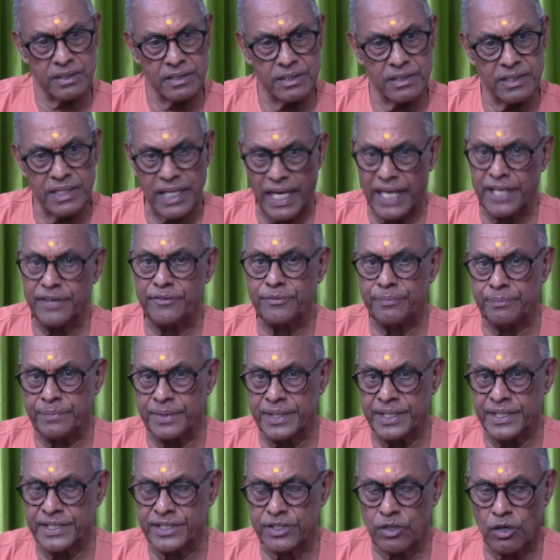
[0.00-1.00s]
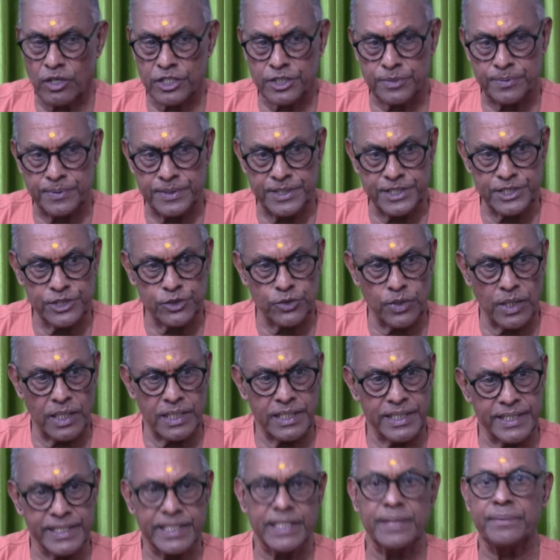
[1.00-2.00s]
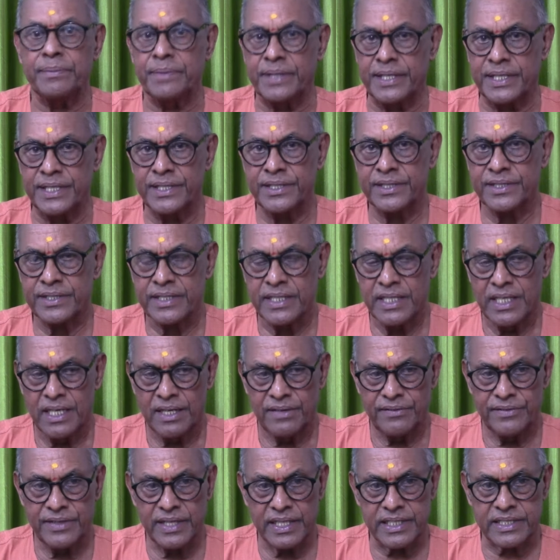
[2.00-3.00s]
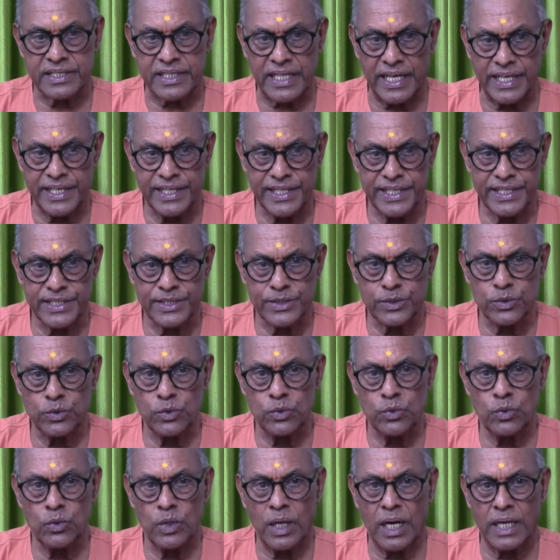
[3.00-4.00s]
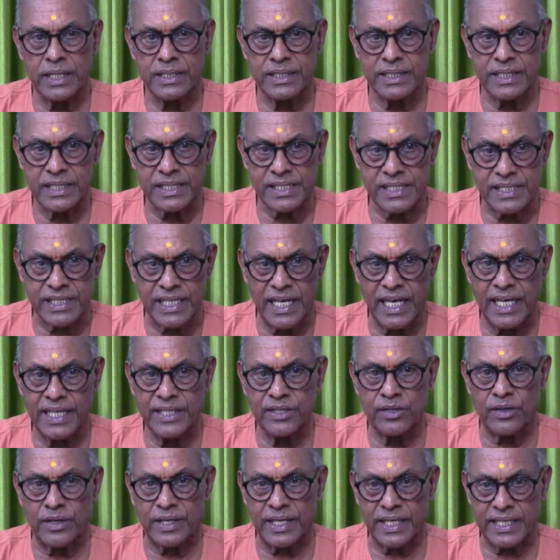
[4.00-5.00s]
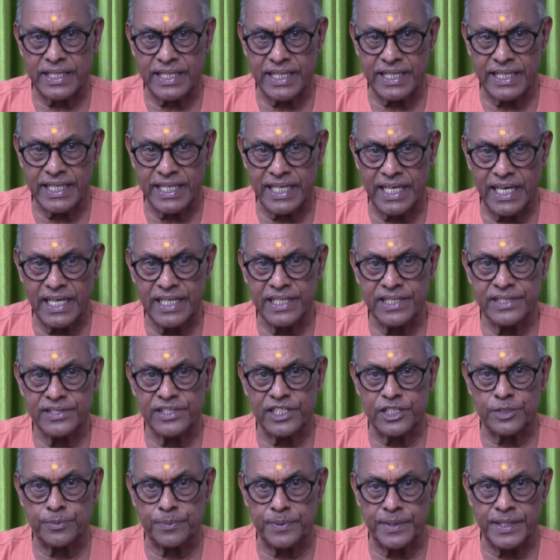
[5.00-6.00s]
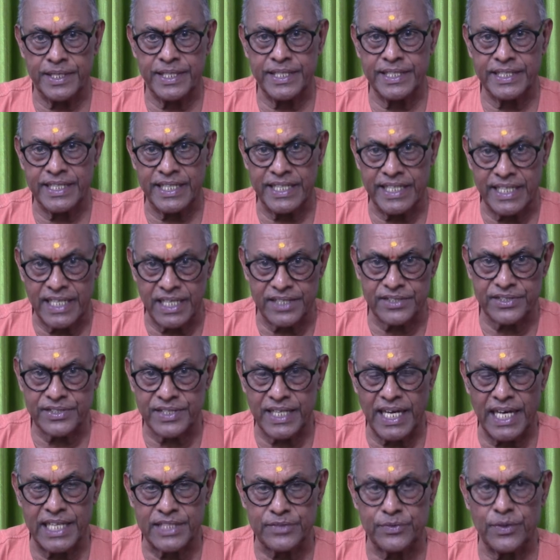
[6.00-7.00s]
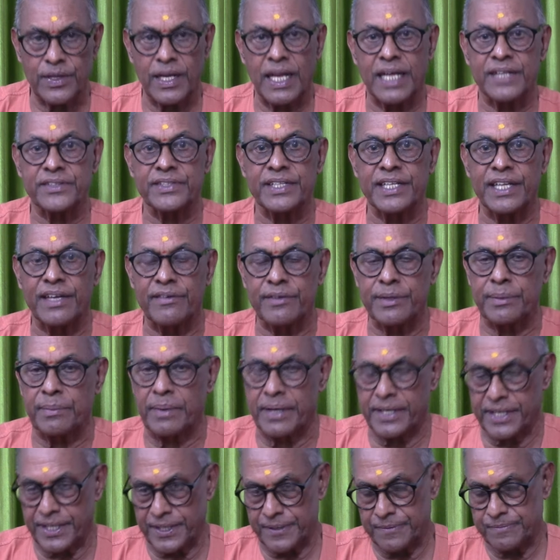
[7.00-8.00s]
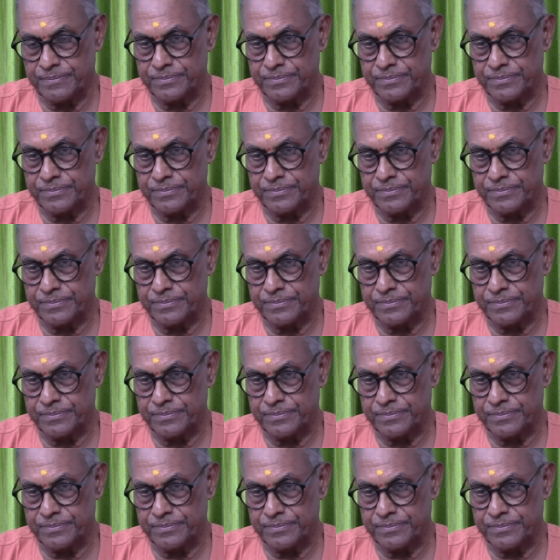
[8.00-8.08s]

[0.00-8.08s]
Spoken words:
life means, or spirituality means, we are trying to understand or recognize the spirit in us as well as in everybody.